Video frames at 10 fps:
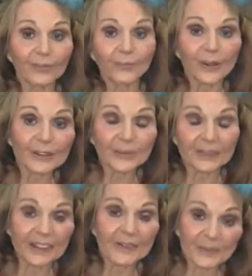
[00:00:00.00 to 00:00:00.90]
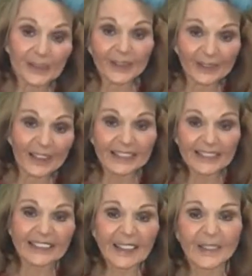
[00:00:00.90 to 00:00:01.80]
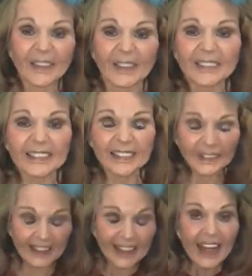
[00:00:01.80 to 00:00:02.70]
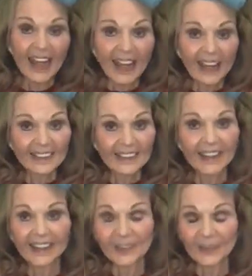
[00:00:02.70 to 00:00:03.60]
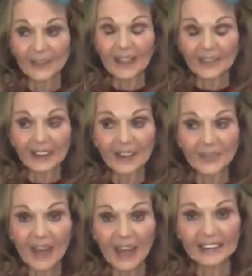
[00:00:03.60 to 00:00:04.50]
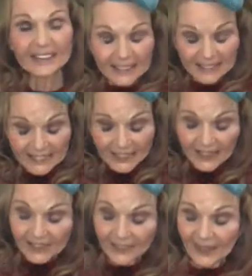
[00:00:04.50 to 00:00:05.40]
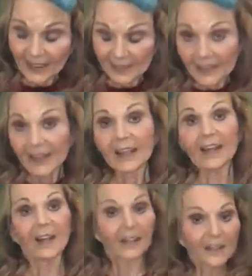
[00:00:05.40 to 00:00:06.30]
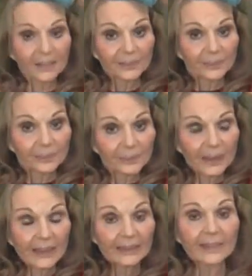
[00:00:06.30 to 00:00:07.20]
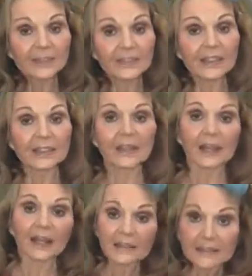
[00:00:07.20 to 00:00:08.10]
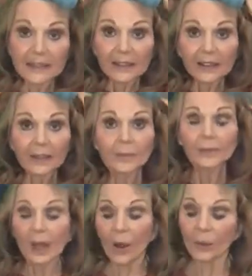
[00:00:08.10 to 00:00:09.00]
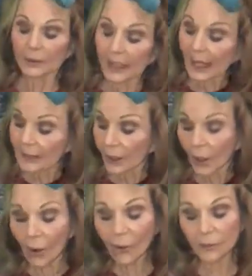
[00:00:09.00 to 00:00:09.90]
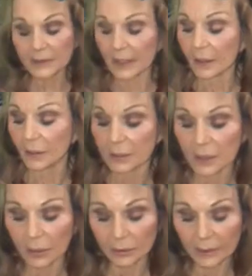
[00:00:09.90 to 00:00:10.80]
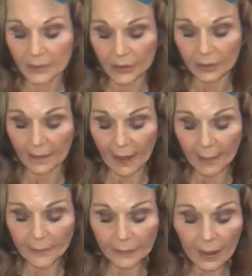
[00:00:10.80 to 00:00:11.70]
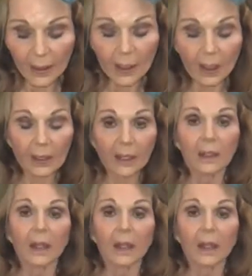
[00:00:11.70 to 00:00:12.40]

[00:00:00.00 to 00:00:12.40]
run to another mirror and see what I'm doing, and then I'll be able to come back. And so anyway, but gives you an idea here. Oh, the kind of combs I use. Oh, let me show you that. Okay,